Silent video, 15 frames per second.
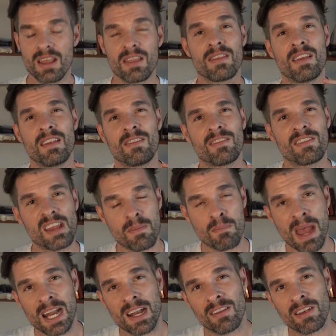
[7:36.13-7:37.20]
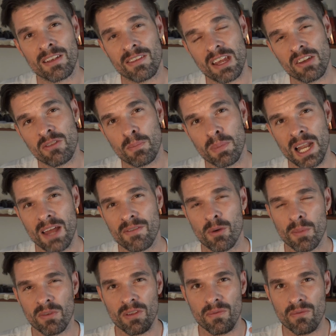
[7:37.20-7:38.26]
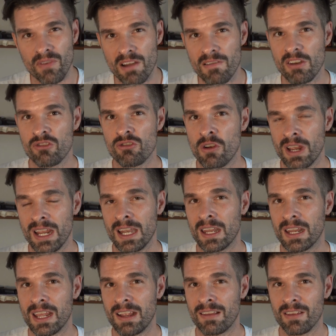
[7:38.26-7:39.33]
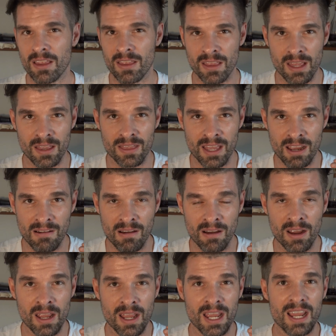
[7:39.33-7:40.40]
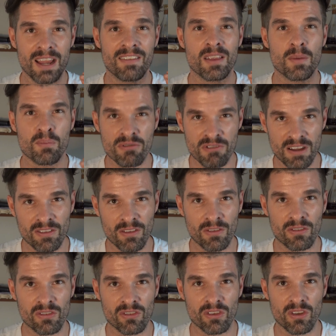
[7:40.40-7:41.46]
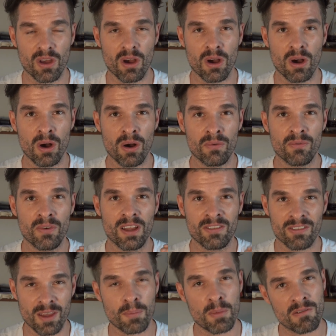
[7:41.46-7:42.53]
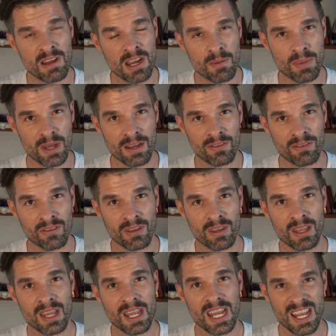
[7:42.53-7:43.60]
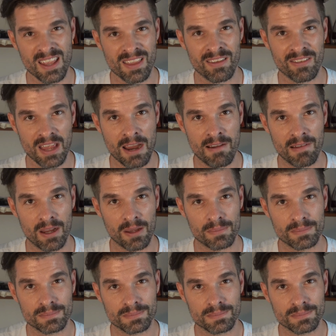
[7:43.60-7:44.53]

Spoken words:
This demagnetization platform is a very strong indicator that there is the presence of a submarine base in this area.